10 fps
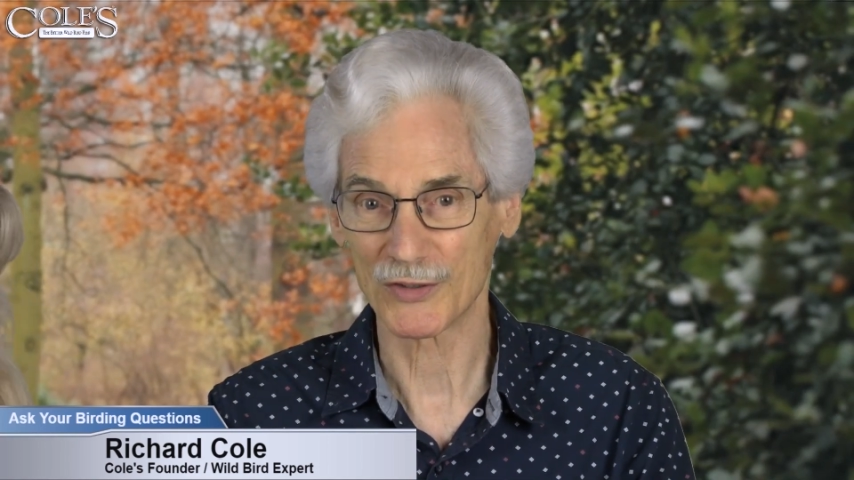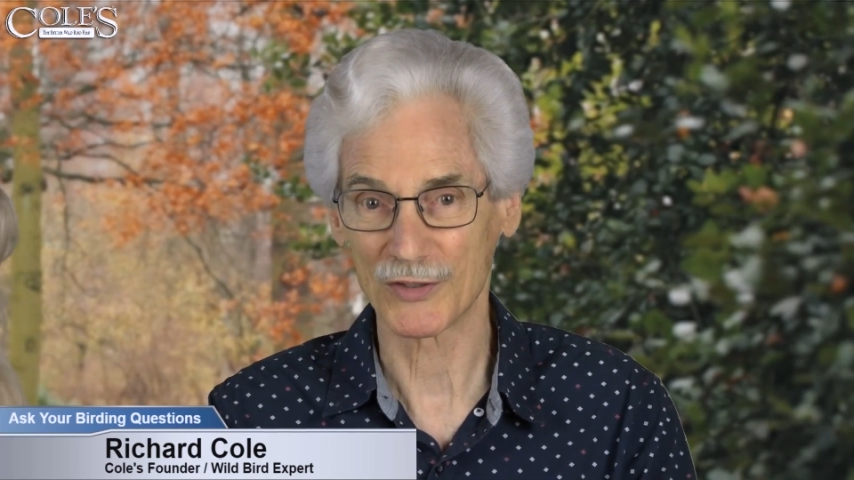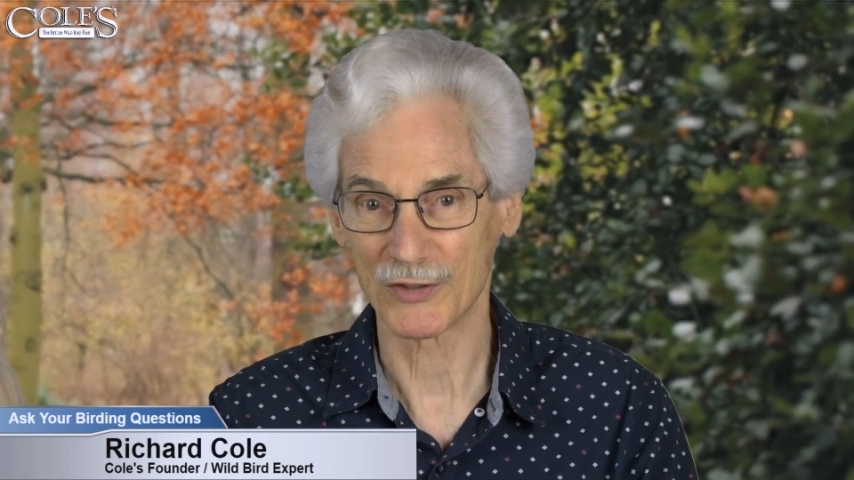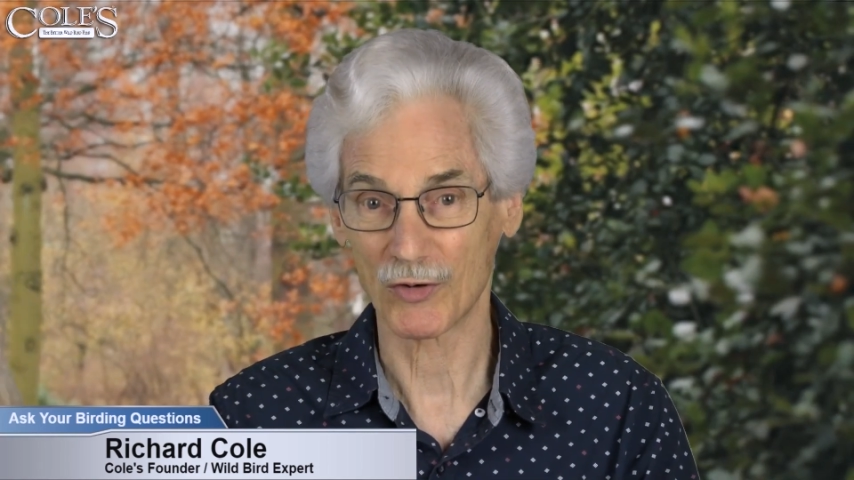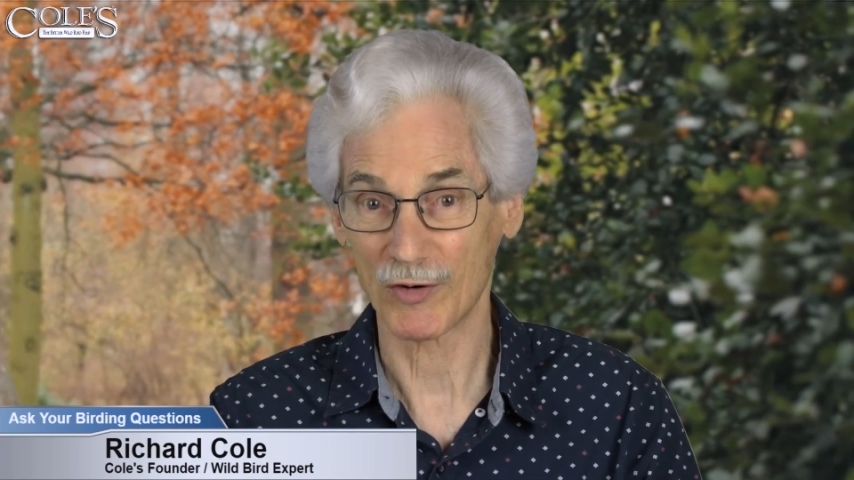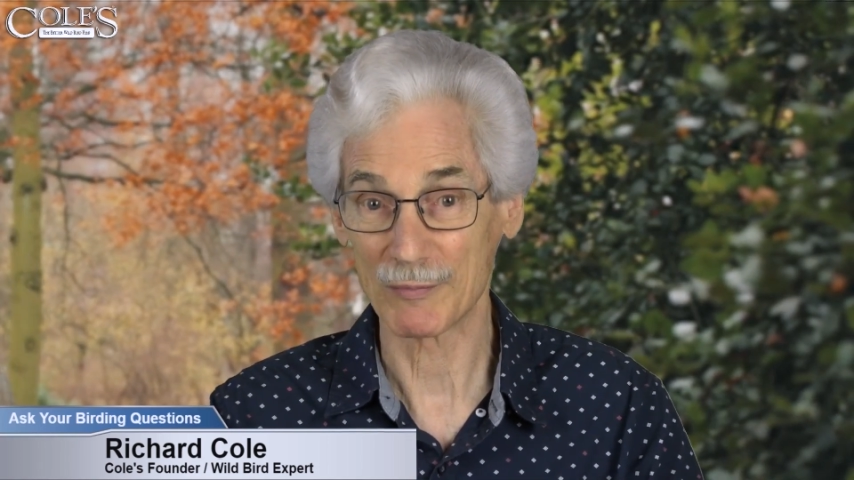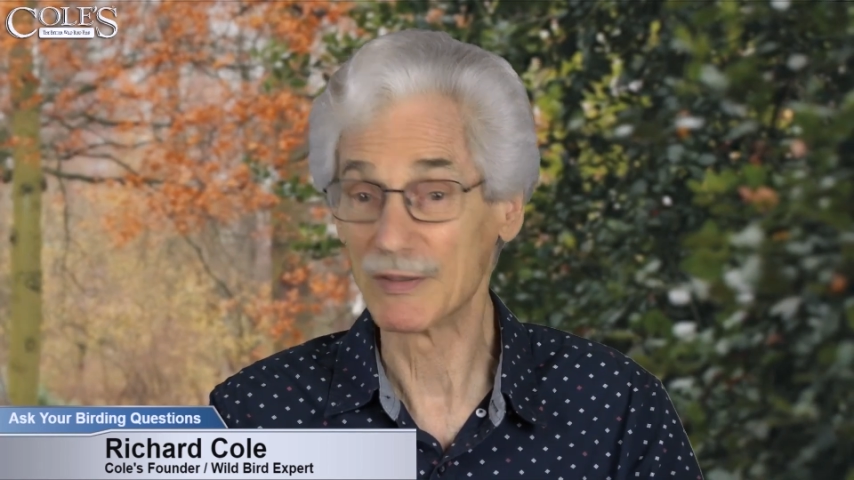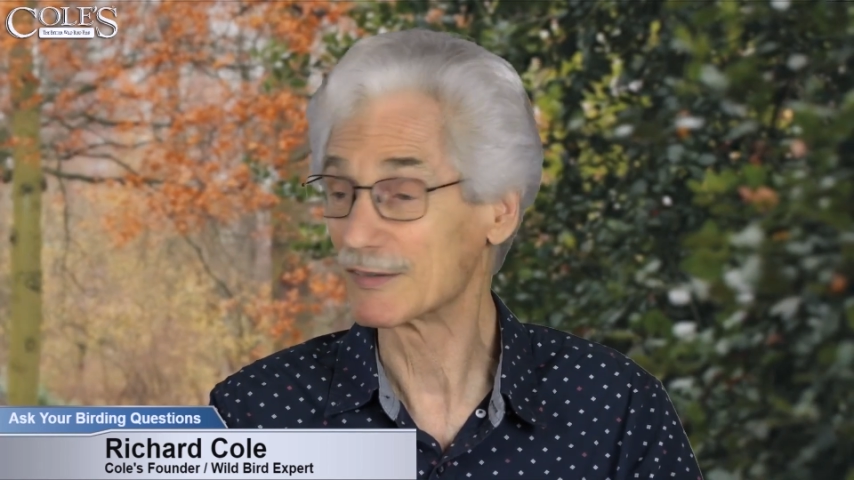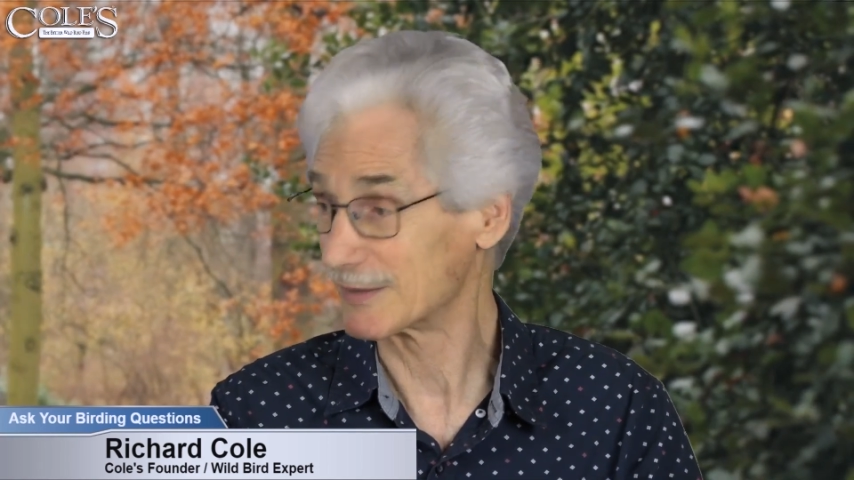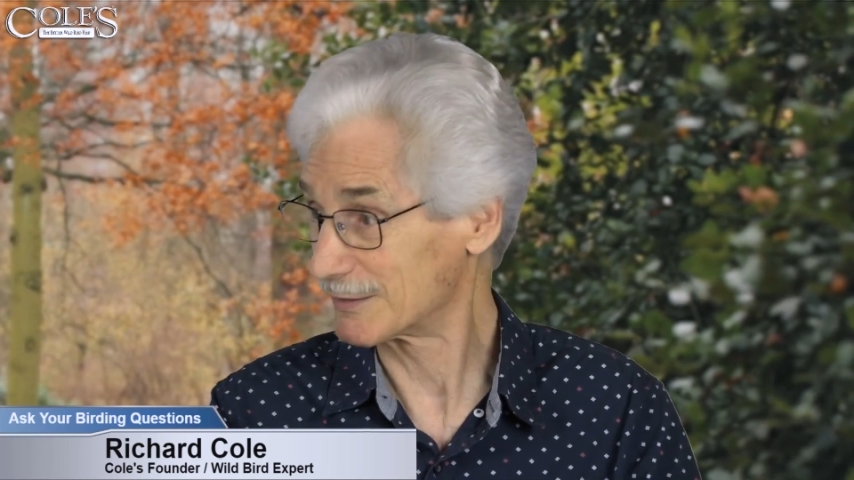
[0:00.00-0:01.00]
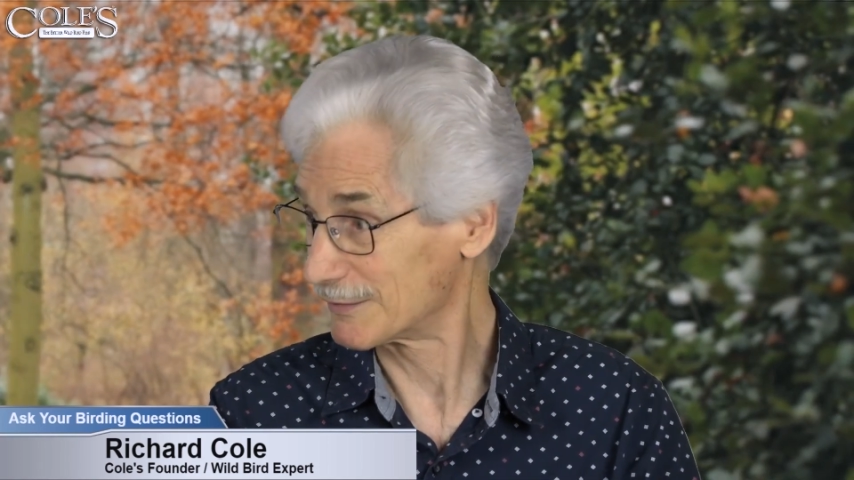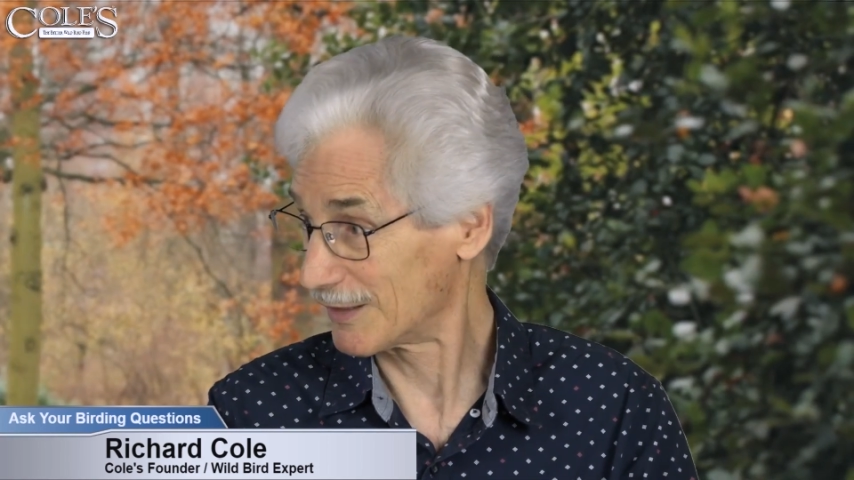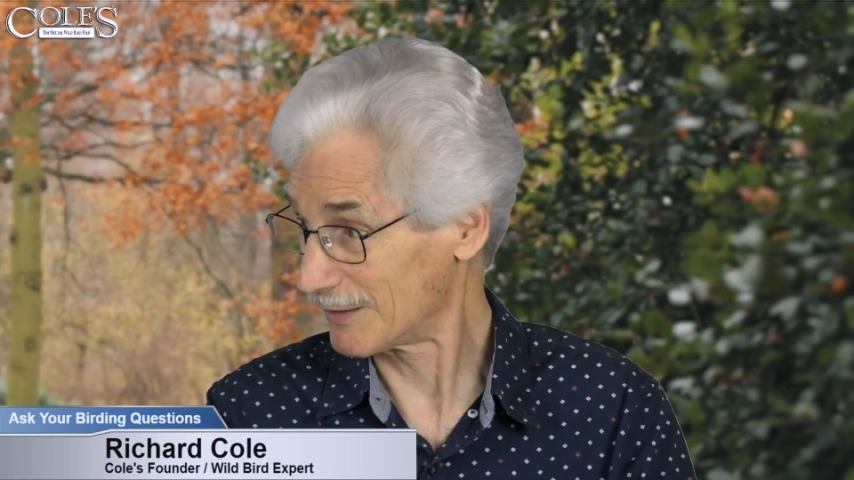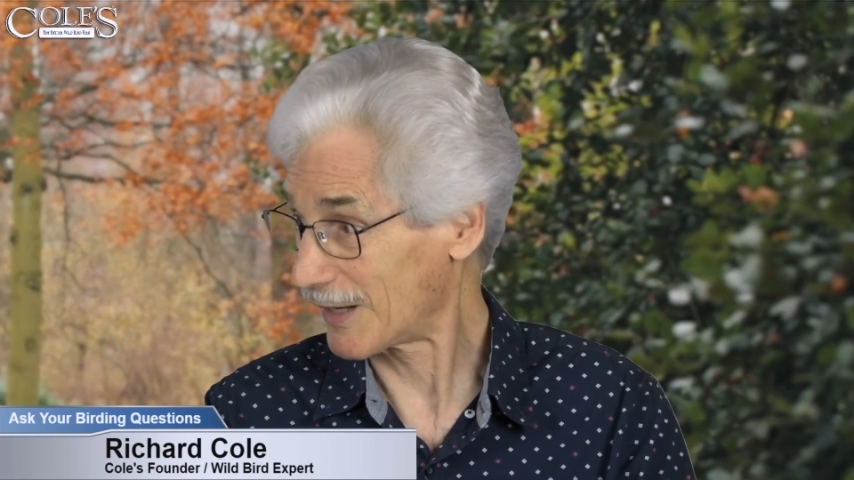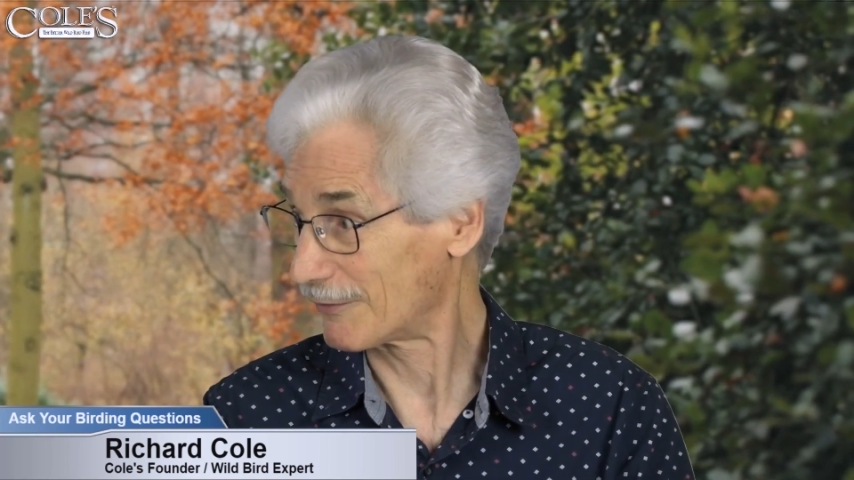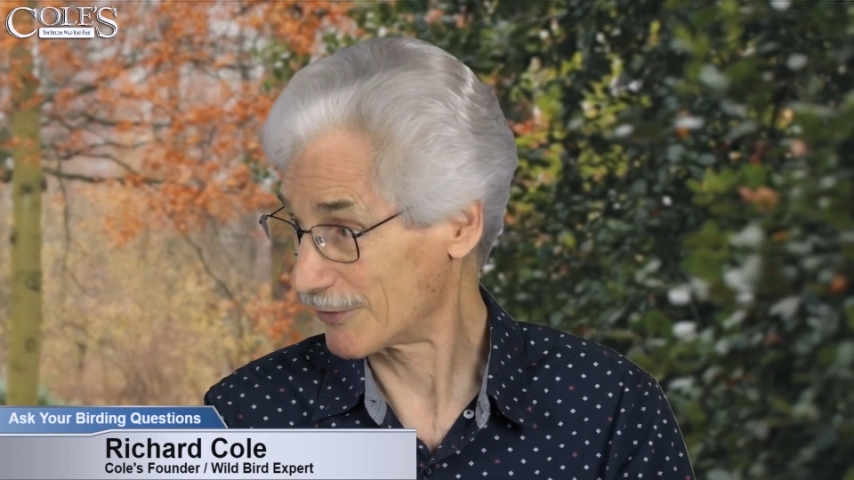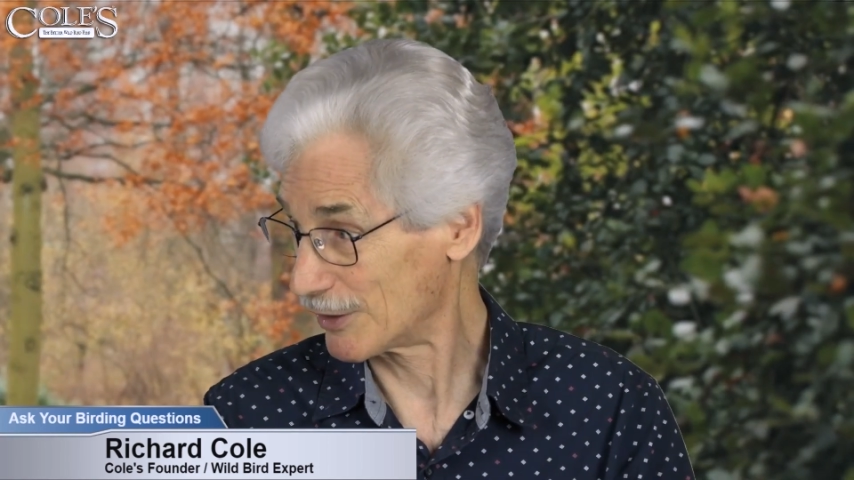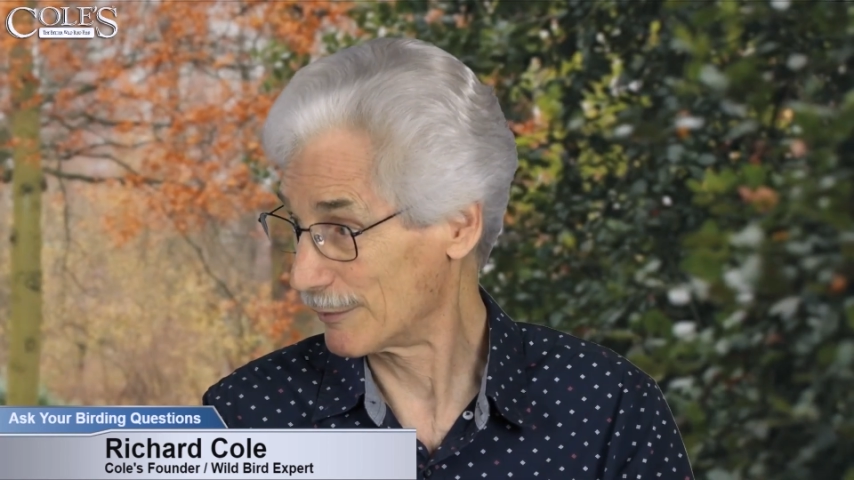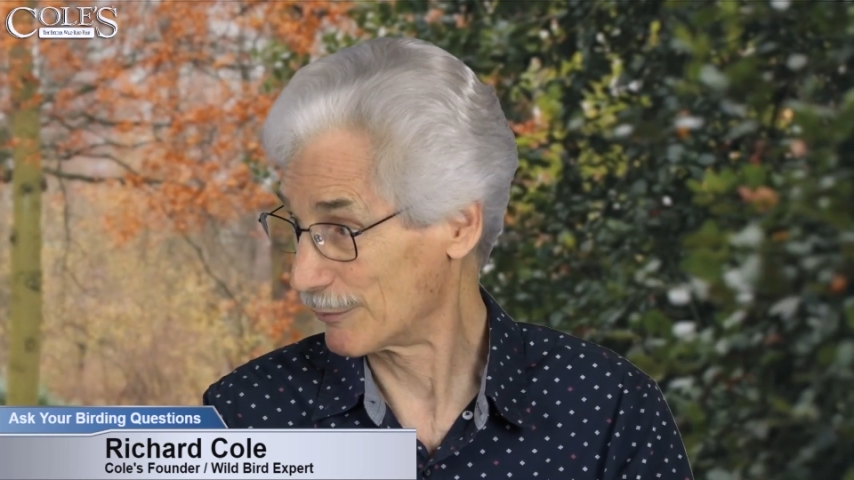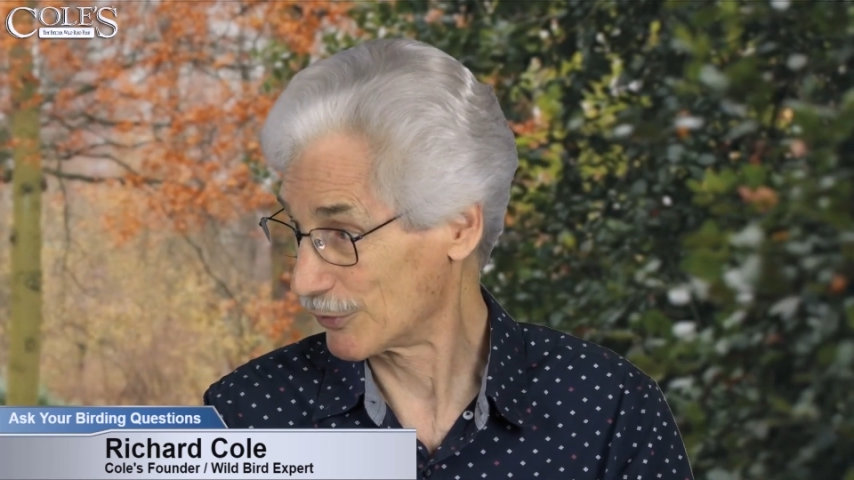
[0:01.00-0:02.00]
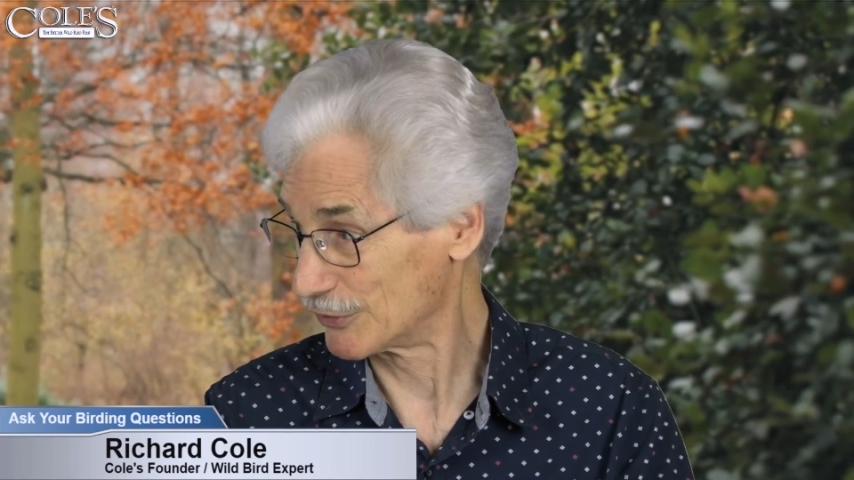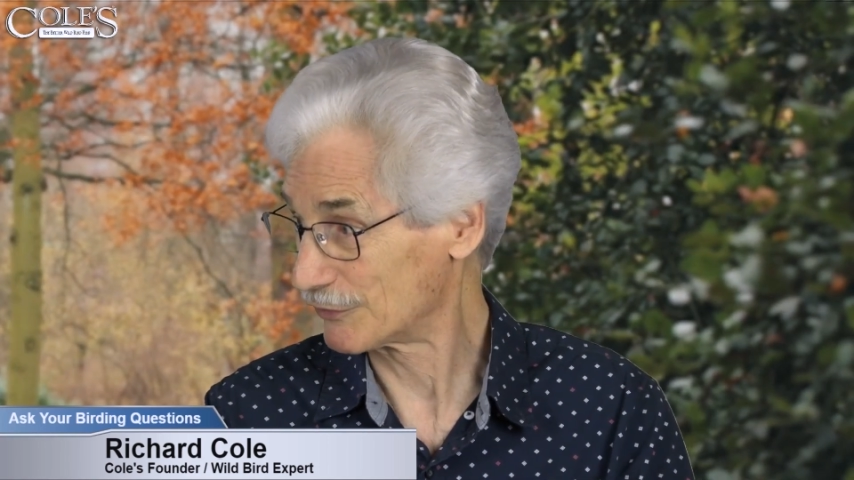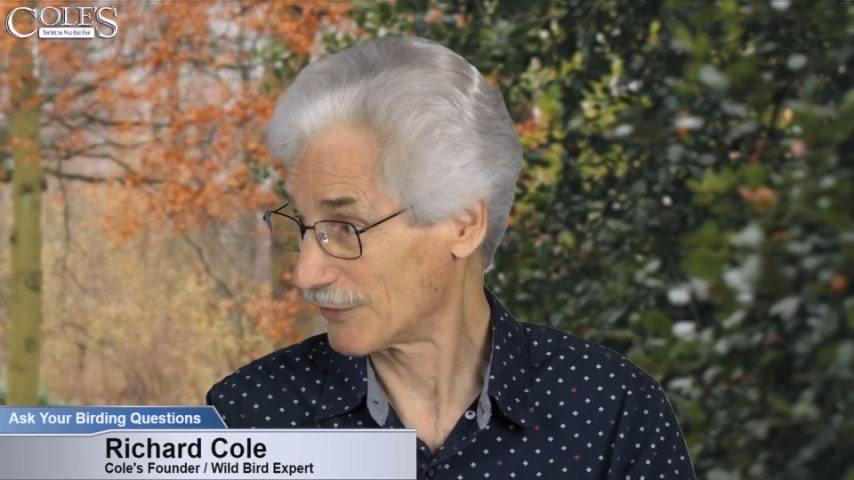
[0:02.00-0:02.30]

they're already missing a lot of their hummingbirds,